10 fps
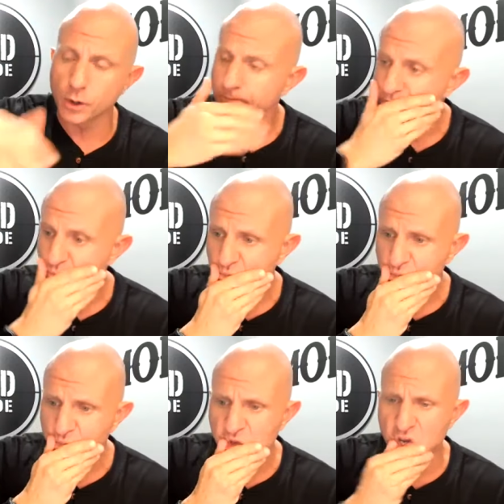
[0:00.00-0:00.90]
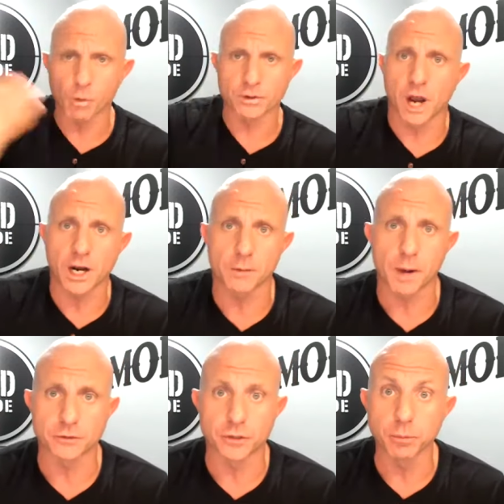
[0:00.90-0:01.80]
them? you know, we're talking
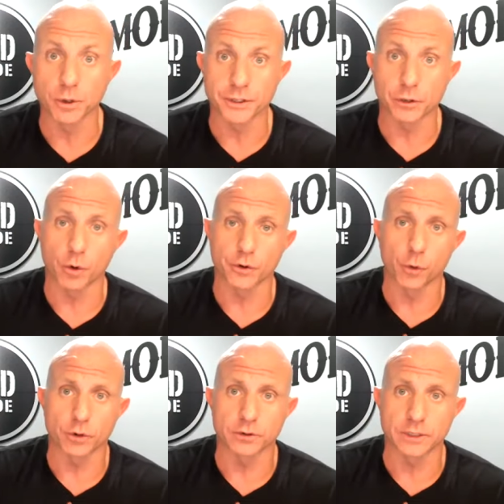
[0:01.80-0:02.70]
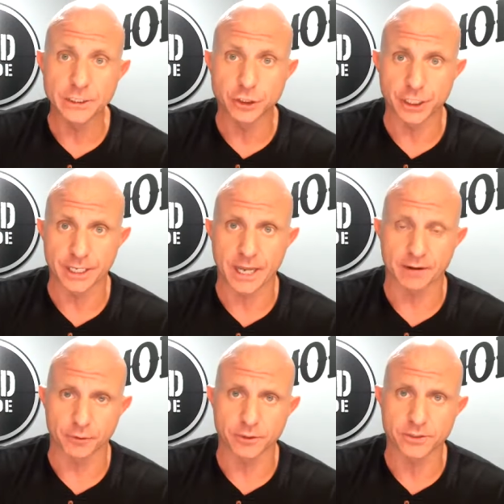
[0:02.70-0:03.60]
about doubling your your lead gen
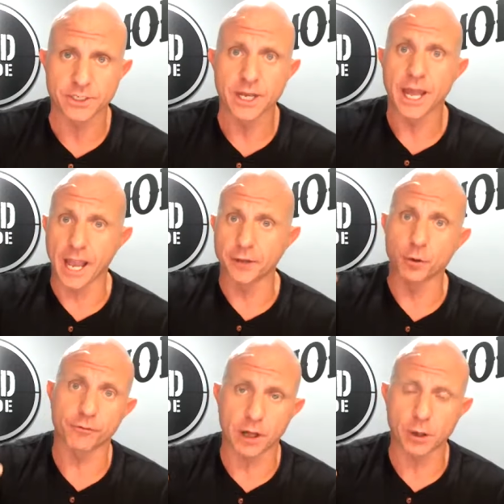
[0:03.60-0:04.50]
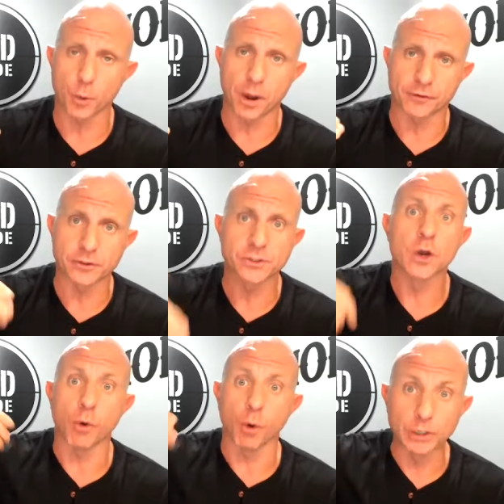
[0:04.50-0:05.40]
efforts and your follow up efforts.
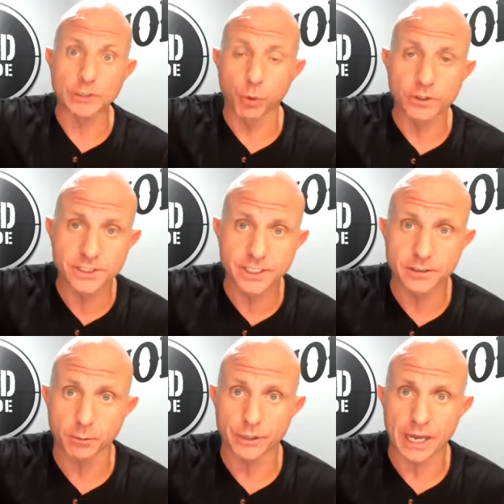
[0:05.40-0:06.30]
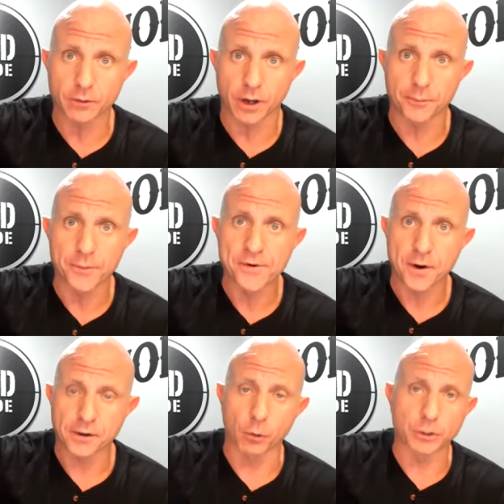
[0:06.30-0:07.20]
Well, which ones do you double down on?
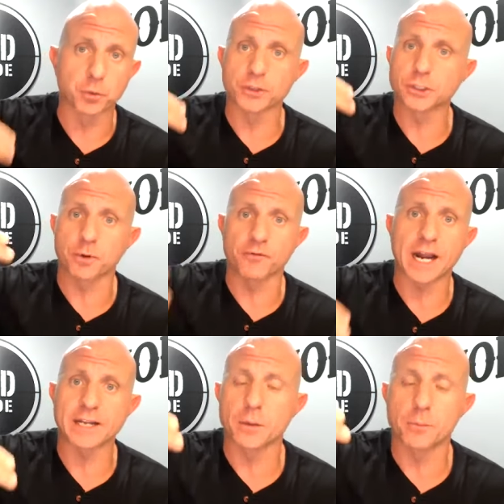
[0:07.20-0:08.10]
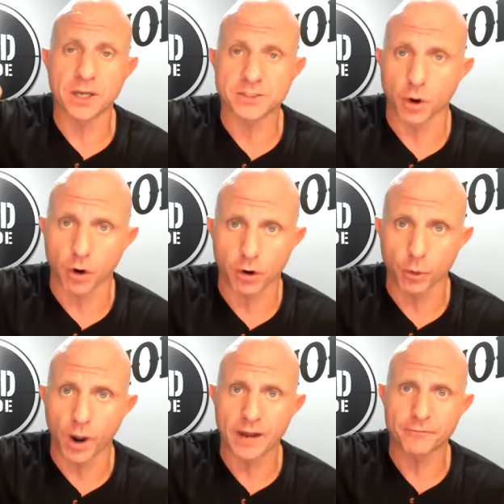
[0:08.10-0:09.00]
you know which ones are providing the best
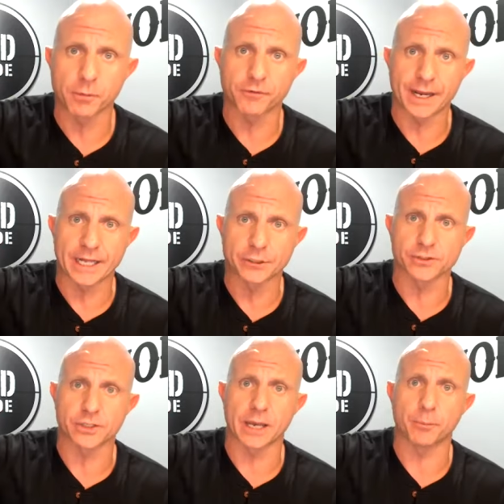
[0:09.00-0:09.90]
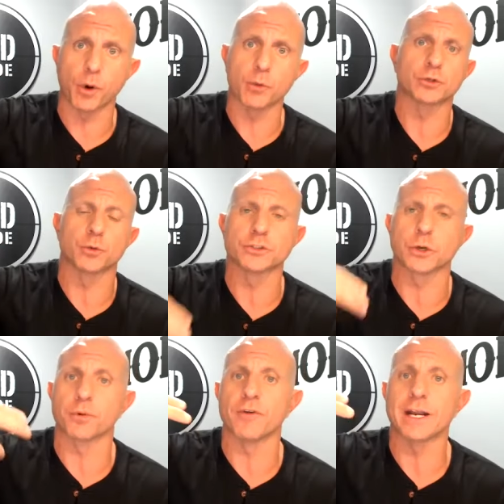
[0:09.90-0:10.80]
roi from a financial standpoint which ones
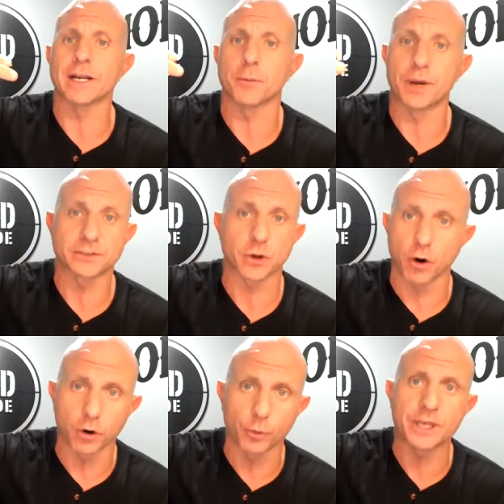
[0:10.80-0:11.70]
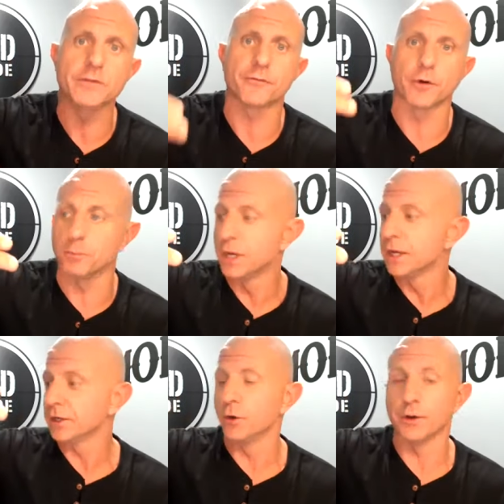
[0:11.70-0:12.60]
are providing a best roe from
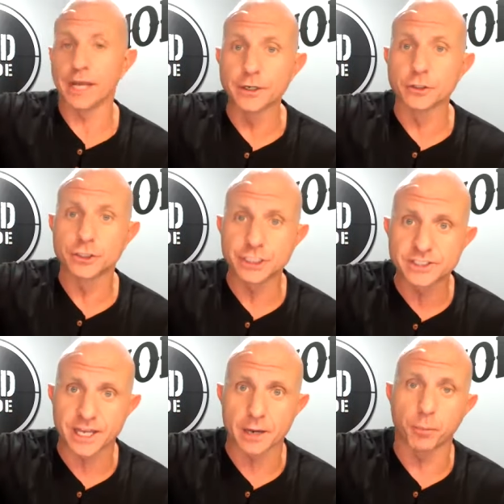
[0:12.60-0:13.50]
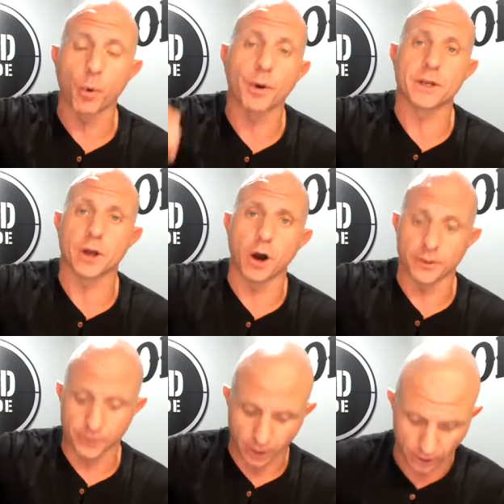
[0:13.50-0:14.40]
you know an energy standpoint
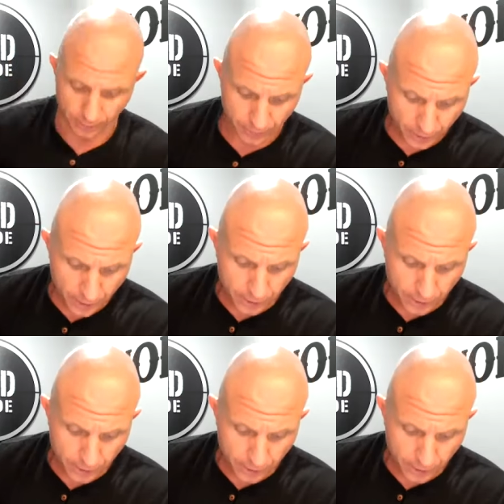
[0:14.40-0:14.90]
on on